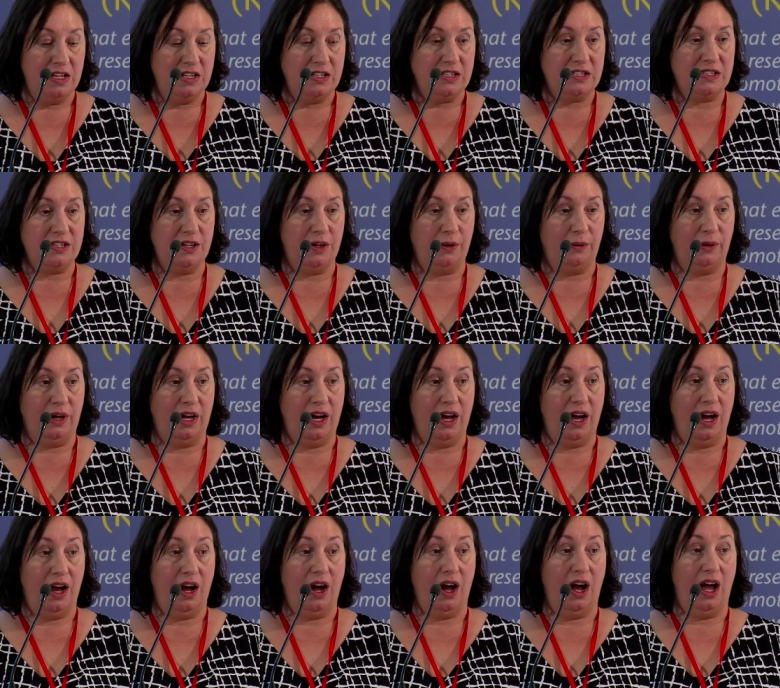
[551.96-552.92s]
So
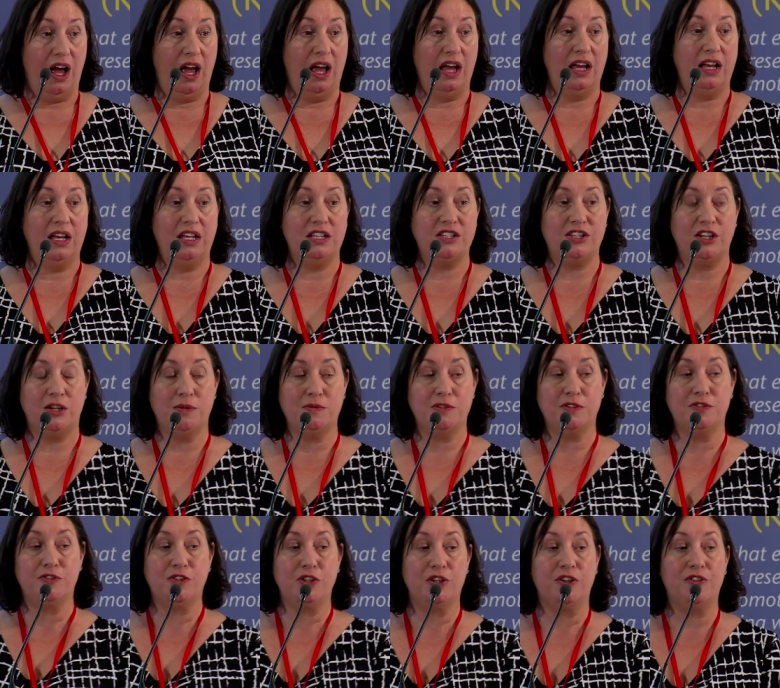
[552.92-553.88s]
in terms
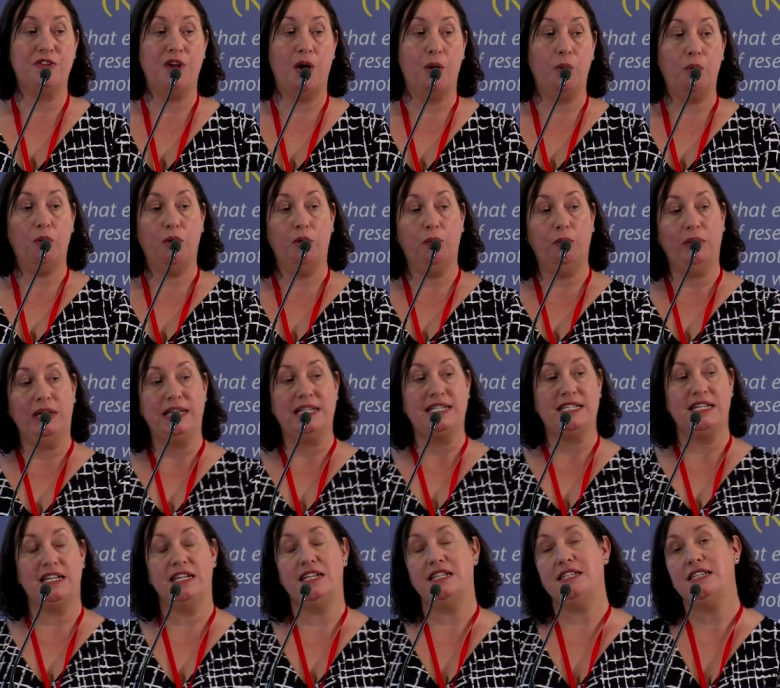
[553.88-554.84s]
of doing that, what we
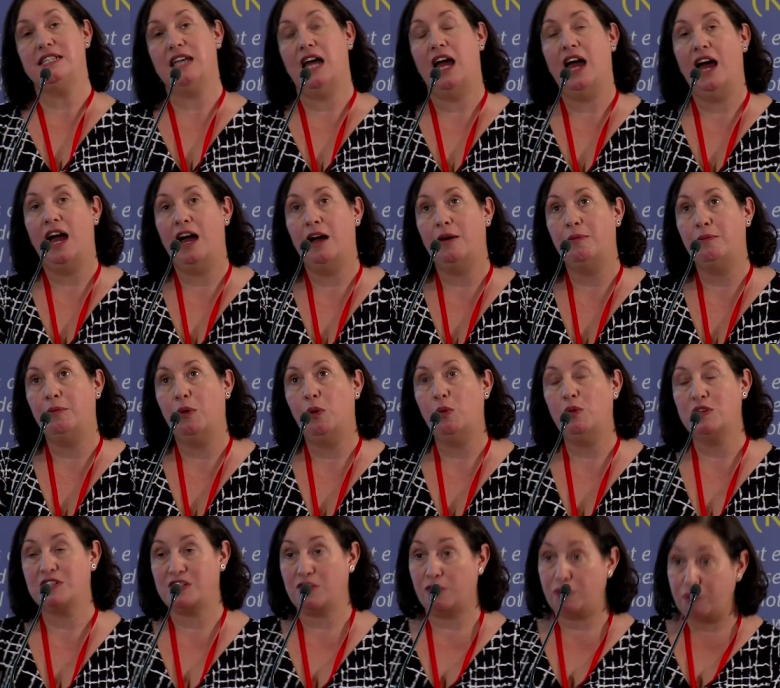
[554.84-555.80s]
did um,
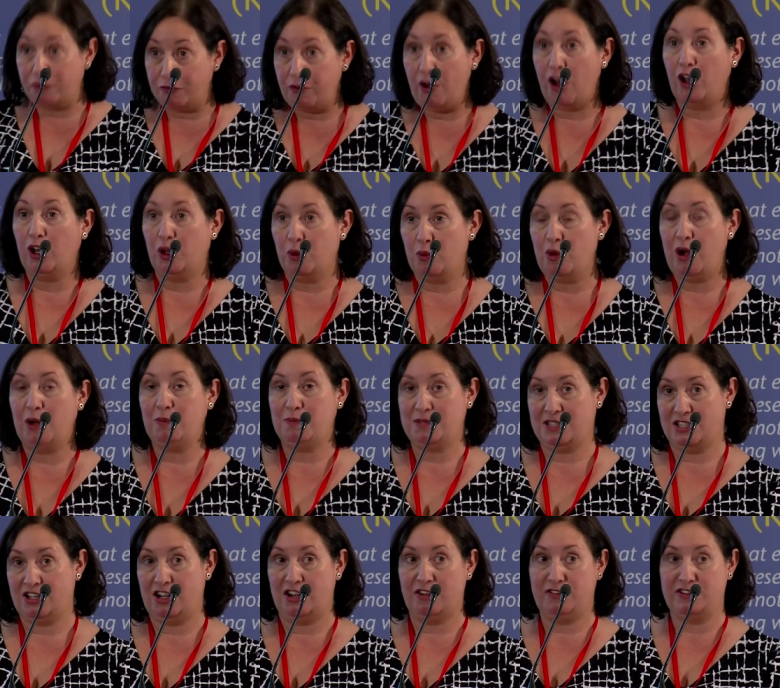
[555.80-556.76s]
was a follow-up
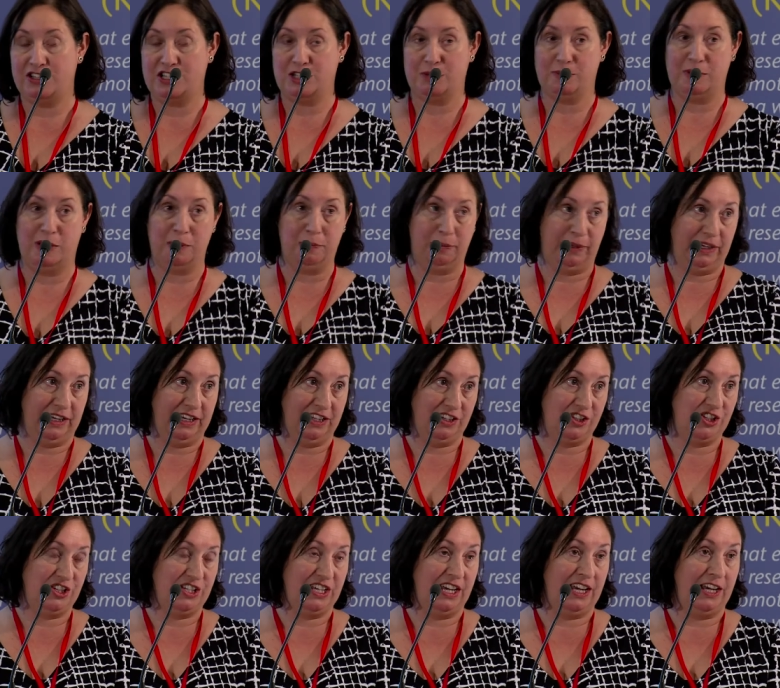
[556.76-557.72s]
survey to my
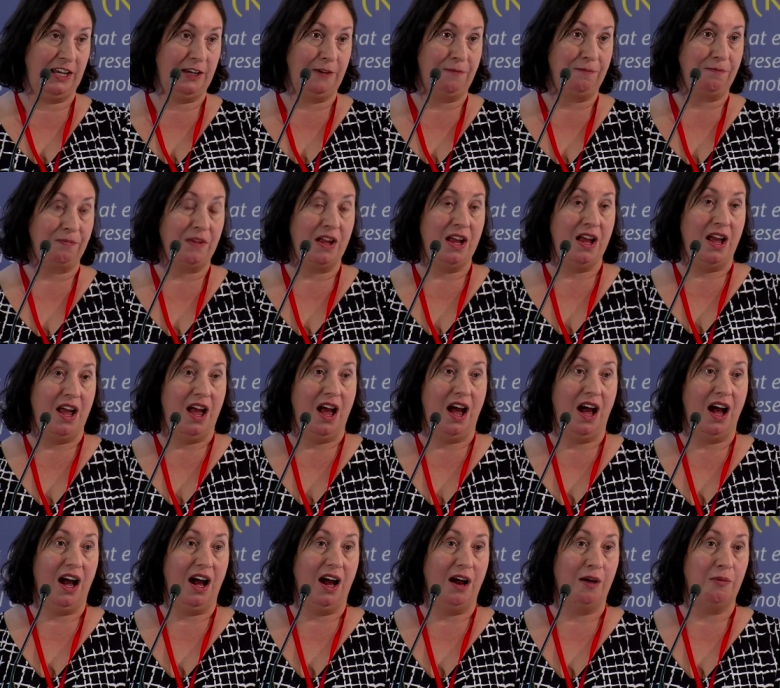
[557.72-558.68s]
PhD.
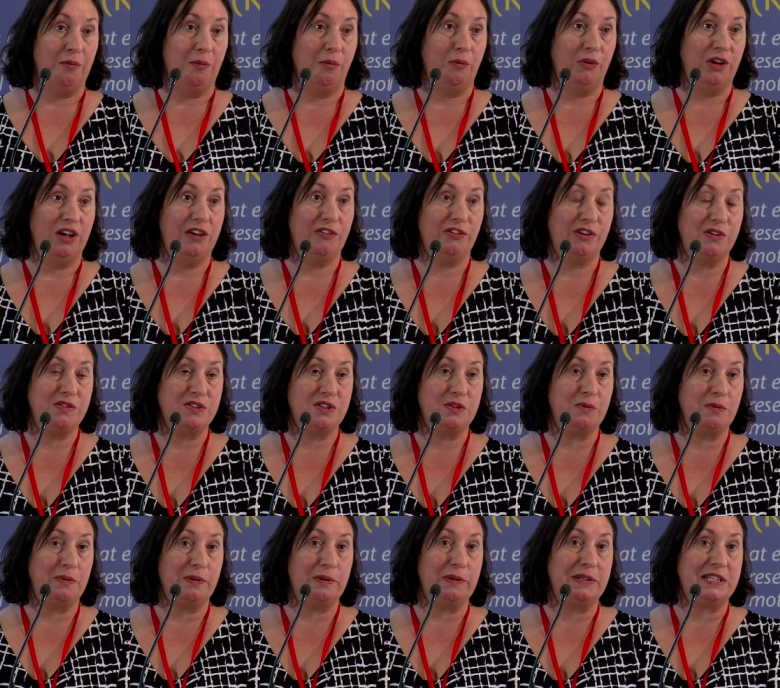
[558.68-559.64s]
Um, whenever I was
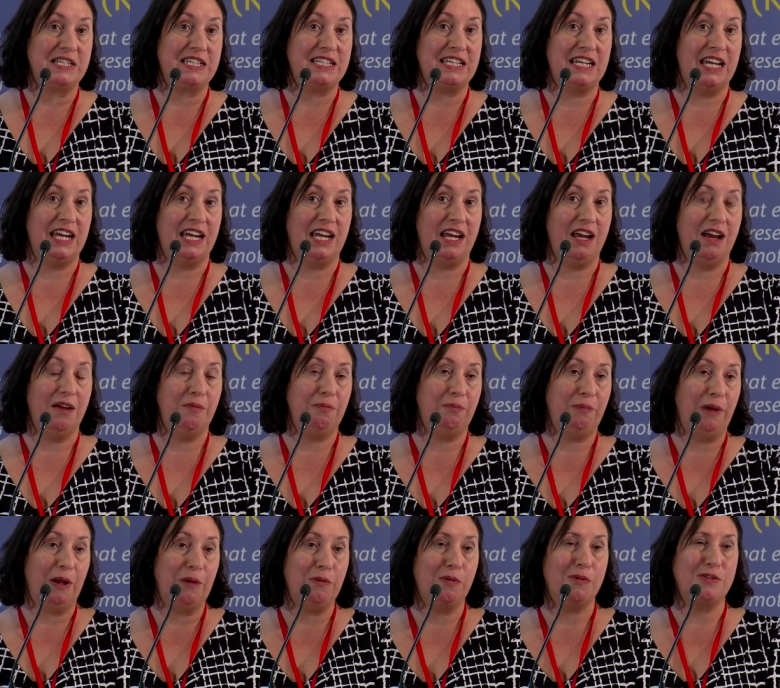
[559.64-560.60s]
doing PhD,
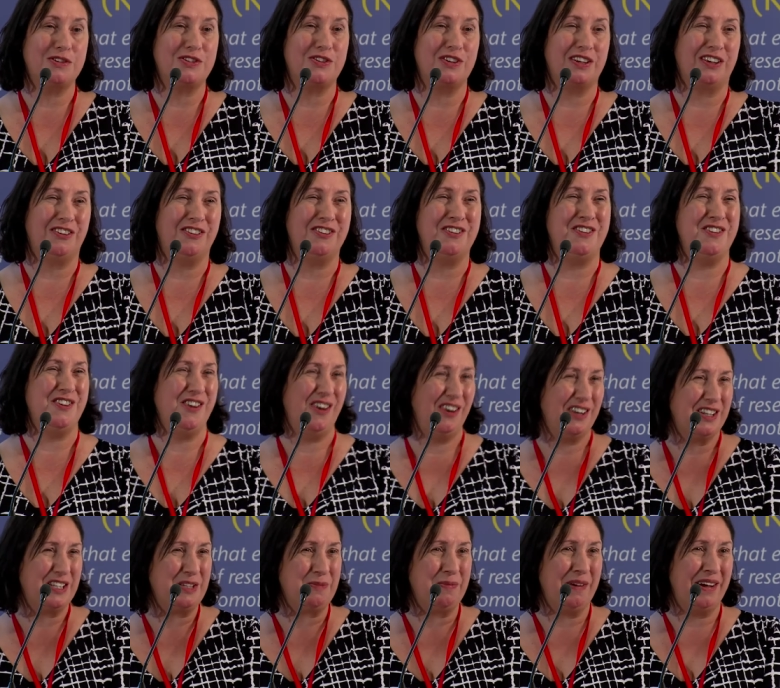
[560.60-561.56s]
people were sort of going,
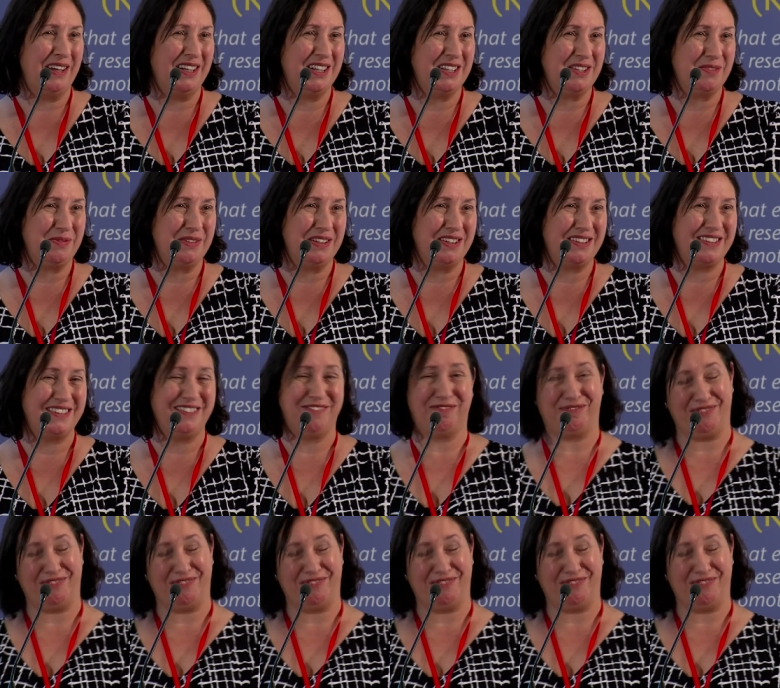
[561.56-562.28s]
knowledge management,